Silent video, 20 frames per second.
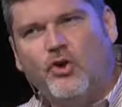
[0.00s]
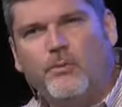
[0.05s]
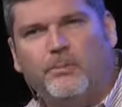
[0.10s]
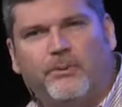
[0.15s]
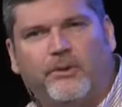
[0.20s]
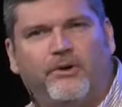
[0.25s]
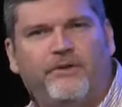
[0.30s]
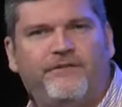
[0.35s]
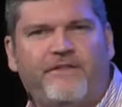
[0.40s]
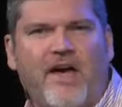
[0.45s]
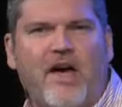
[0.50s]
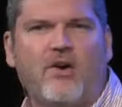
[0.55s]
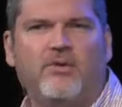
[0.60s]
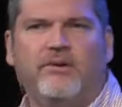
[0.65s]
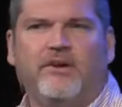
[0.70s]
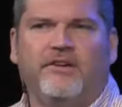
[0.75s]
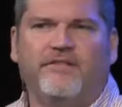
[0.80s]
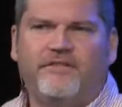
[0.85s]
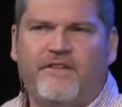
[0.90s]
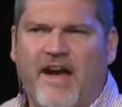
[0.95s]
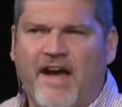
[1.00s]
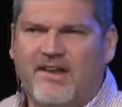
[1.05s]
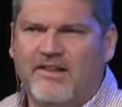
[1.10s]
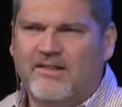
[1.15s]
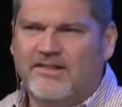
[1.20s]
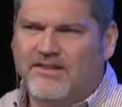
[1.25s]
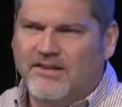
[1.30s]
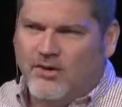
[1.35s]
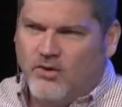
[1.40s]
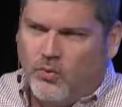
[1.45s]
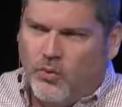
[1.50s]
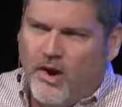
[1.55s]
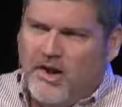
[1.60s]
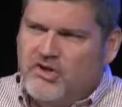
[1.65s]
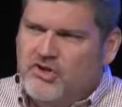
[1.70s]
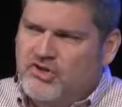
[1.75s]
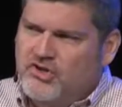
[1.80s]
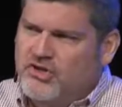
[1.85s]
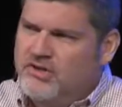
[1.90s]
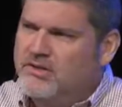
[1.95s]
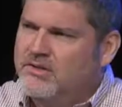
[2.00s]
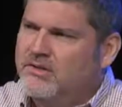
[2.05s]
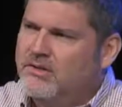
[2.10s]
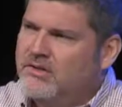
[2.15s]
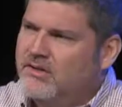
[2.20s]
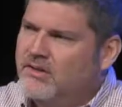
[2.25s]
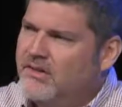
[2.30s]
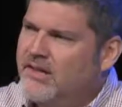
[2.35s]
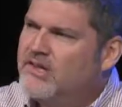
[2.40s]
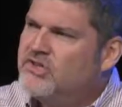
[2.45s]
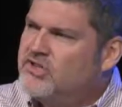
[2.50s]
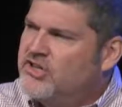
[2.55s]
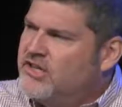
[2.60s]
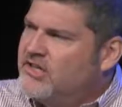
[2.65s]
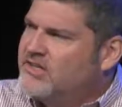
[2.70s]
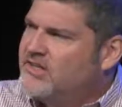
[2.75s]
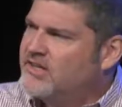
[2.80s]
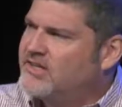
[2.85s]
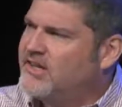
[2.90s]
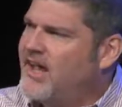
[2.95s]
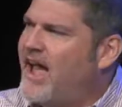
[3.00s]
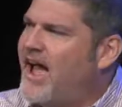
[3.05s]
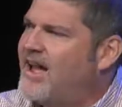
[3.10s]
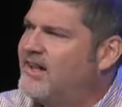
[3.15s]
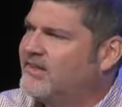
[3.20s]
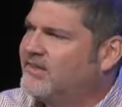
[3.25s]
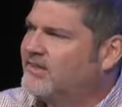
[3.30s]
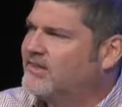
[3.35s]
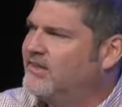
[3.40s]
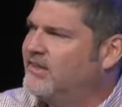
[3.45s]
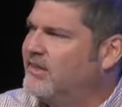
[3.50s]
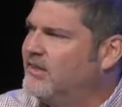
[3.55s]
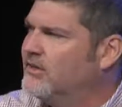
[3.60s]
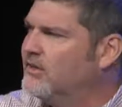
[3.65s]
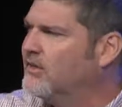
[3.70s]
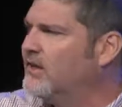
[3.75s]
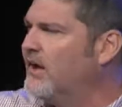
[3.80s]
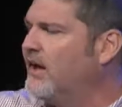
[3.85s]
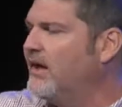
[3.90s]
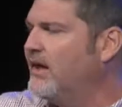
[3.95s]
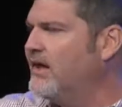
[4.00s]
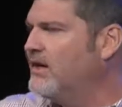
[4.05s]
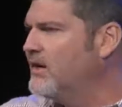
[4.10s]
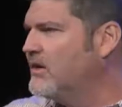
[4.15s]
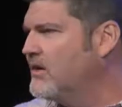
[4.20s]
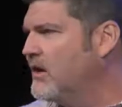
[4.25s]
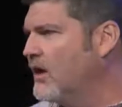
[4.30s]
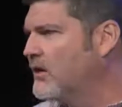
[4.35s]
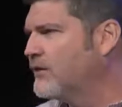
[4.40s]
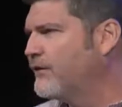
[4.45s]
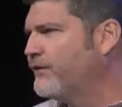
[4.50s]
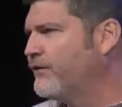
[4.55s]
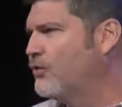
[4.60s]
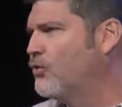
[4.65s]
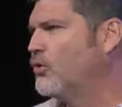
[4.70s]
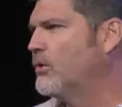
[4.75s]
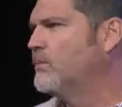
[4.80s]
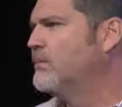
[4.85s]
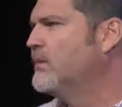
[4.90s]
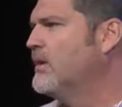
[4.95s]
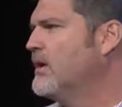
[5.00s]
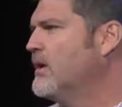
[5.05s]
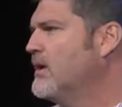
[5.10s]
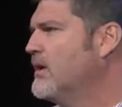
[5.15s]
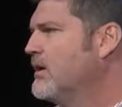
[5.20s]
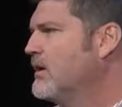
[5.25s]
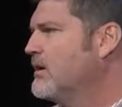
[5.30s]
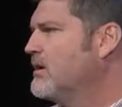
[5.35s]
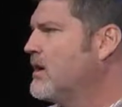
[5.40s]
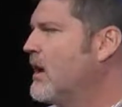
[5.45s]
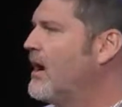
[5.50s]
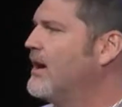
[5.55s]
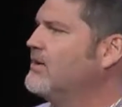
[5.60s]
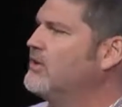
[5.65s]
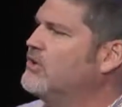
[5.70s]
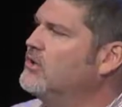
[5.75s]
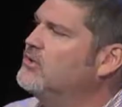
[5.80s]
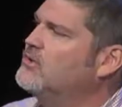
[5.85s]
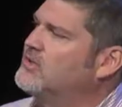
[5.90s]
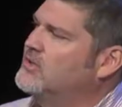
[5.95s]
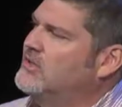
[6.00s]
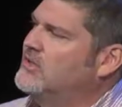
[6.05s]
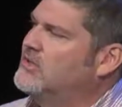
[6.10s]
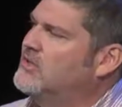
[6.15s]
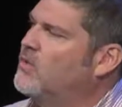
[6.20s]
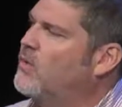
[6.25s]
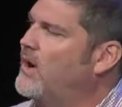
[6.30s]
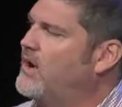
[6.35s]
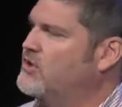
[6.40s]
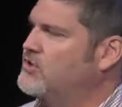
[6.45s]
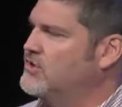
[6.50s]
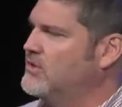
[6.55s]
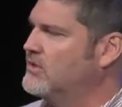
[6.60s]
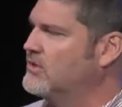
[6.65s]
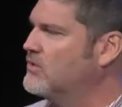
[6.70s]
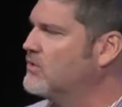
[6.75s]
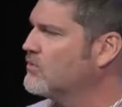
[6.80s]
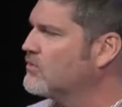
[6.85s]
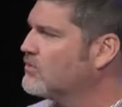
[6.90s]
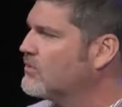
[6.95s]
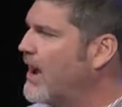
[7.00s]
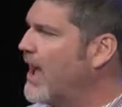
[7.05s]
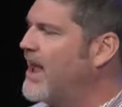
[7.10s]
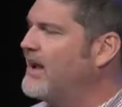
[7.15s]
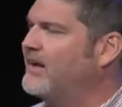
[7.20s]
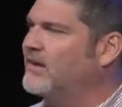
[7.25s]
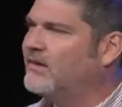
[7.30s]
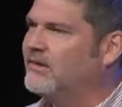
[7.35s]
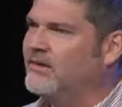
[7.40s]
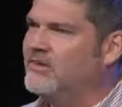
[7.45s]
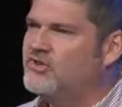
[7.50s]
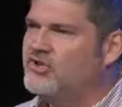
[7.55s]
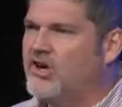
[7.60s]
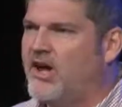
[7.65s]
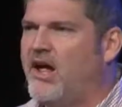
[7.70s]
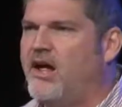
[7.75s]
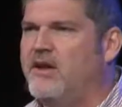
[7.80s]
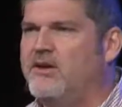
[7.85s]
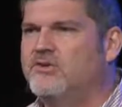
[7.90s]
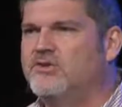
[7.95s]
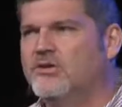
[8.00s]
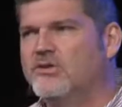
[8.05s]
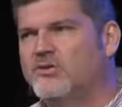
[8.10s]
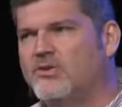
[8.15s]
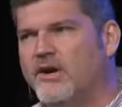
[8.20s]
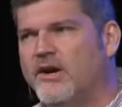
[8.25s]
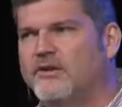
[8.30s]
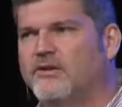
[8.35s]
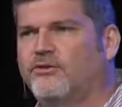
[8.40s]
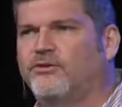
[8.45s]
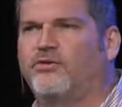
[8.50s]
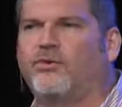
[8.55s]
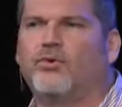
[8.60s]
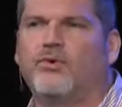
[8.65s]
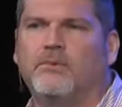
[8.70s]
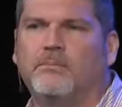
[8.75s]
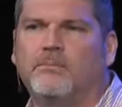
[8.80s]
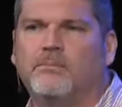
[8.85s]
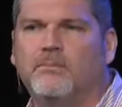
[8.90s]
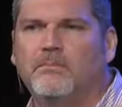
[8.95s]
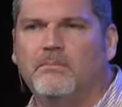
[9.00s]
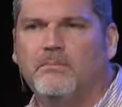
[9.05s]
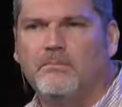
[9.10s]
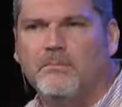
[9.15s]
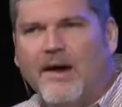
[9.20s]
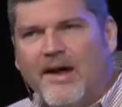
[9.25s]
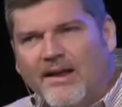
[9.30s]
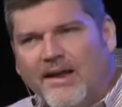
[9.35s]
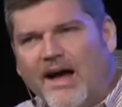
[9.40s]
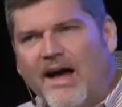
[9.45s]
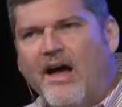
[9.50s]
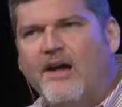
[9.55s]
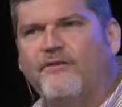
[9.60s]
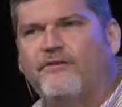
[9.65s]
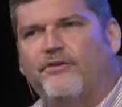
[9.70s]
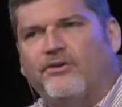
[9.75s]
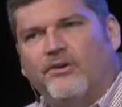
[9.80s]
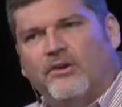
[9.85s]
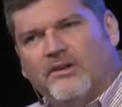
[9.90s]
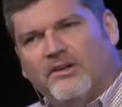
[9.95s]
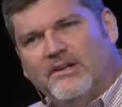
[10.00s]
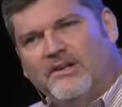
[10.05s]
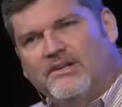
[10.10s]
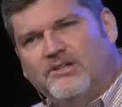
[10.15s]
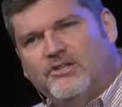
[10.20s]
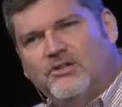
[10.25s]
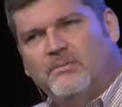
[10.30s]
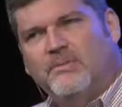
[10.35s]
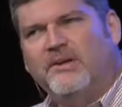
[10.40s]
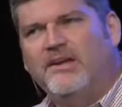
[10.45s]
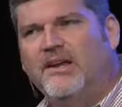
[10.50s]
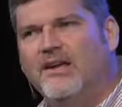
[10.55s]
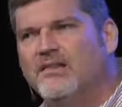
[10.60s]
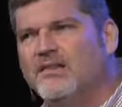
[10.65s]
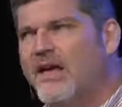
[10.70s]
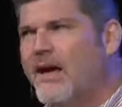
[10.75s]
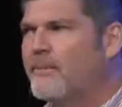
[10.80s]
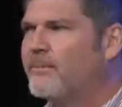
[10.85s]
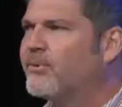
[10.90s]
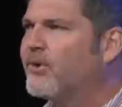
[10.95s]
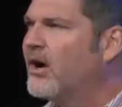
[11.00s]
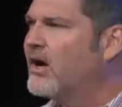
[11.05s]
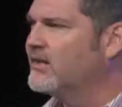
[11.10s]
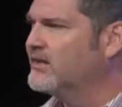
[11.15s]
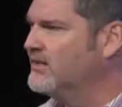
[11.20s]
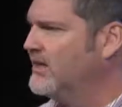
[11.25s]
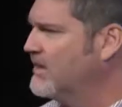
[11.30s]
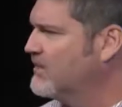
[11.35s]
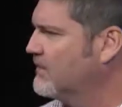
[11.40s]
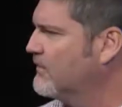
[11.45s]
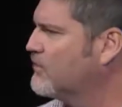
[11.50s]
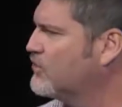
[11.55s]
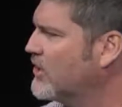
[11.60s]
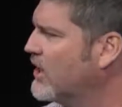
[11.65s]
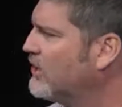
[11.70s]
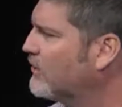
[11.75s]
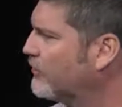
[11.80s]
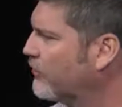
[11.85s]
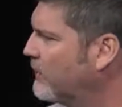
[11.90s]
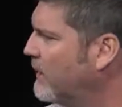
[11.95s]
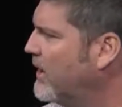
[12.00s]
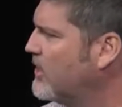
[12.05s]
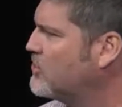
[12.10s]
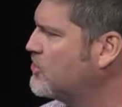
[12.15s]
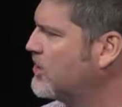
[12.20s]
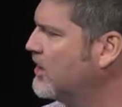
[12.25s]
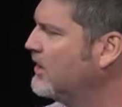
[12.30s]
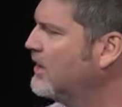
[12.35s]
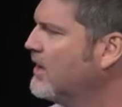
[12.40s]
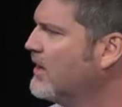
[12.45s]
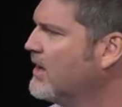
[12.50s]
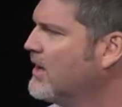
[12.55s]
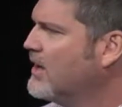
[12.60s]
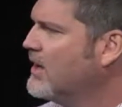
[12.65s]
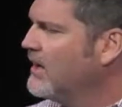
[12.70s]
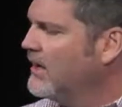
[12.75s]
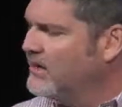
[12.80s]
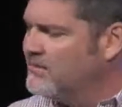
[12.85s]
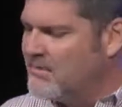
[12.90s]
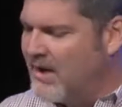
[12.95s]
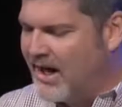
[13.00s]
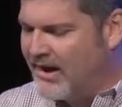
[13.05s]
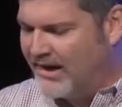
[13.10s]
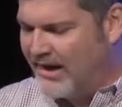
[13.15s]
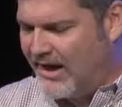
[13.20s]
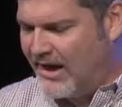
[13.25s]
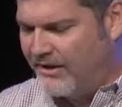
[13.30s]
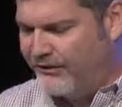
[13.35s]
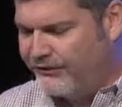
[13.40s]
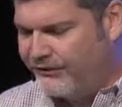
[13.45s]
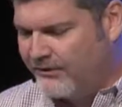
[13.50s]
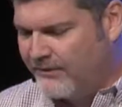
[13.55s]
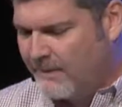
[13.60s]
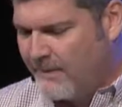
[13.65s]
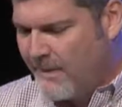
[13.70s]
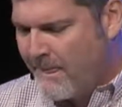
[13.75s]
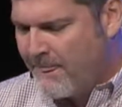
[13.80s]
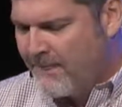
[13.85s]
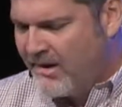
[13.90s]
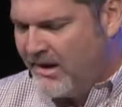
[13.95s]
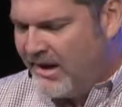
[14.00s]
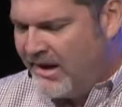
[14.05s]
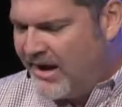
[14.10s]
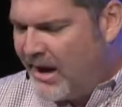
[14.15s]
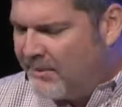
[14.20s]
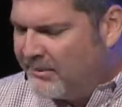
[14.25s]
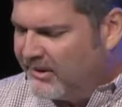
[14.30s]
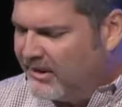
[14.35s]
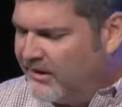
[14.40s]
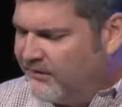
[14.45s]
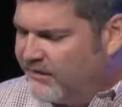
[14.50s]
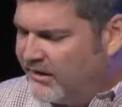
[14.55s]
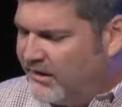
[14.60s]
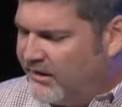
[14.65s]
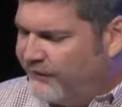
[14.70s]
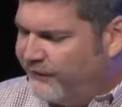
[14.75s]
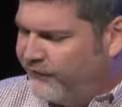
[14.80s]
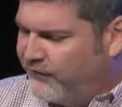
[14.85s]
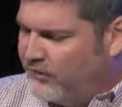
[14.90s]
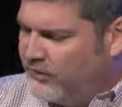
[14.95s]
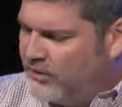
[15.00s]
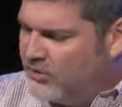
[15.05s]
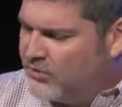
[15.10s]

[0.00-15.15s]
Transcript: profound. In fact, the question that Jesus asks here, in another form, God used this question to radically change and transform my life, or at least to begin that process of transformation in my life. And I believe that if you